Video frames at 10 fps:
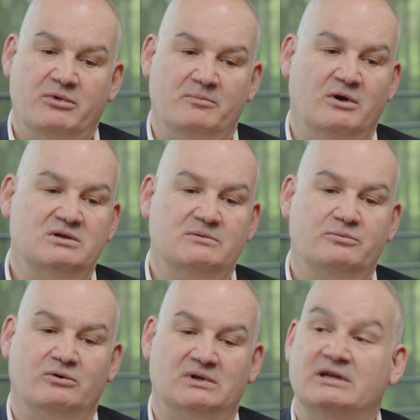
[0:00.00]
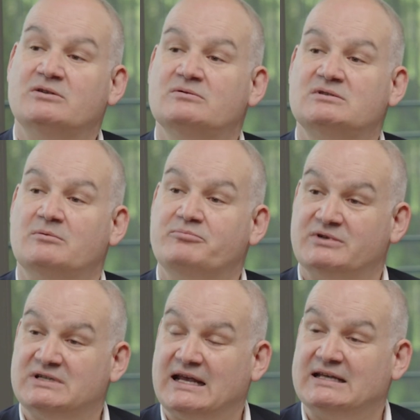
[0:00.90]
but most importantly, it also
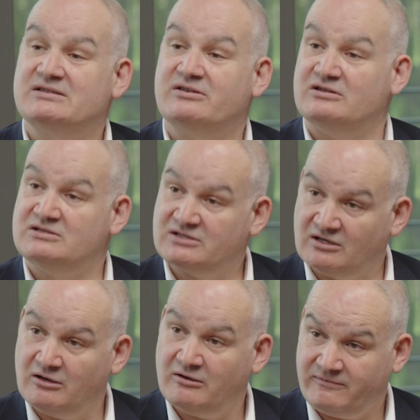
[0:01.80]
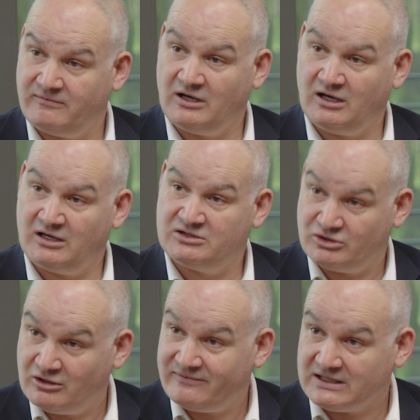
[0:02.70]
protects the
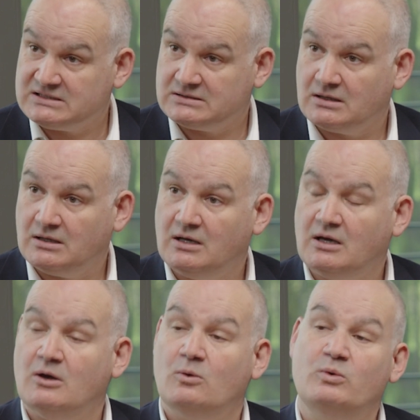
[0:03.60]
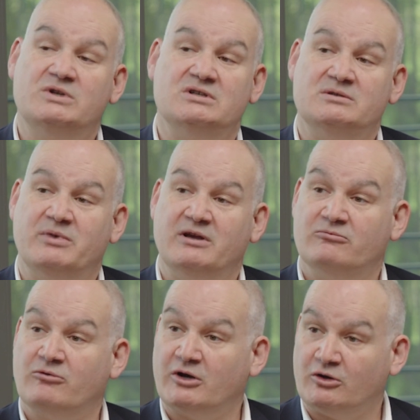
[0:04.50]
service which is being
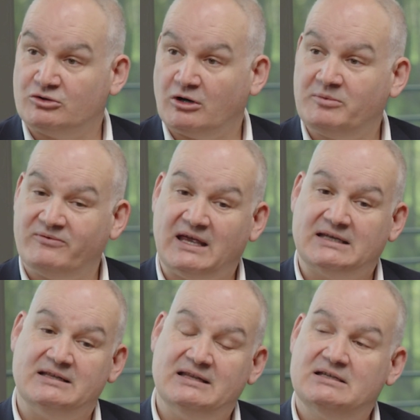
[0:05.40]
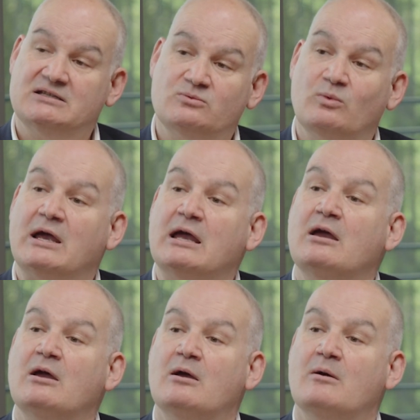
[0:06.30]
run on top of that. And that is where
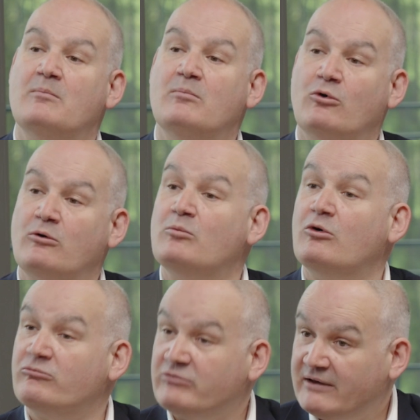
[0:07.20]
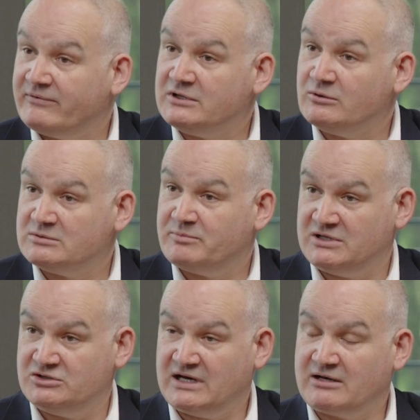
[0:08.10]
more and more revenue is
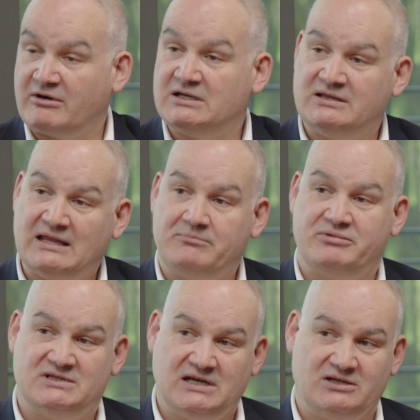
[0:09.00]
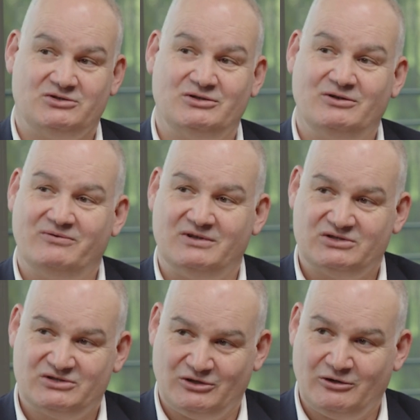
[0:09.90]
being generated. That protection of the
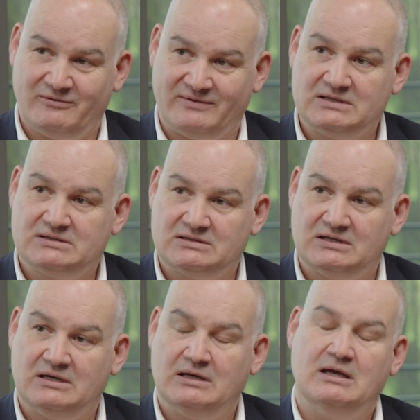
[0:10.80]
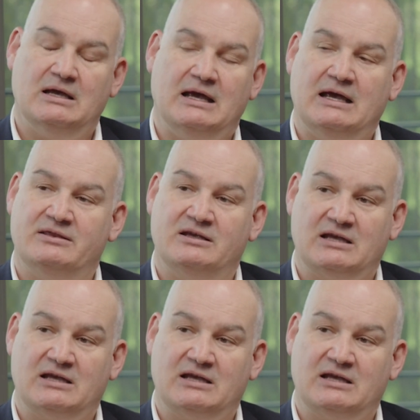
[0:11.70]
service and the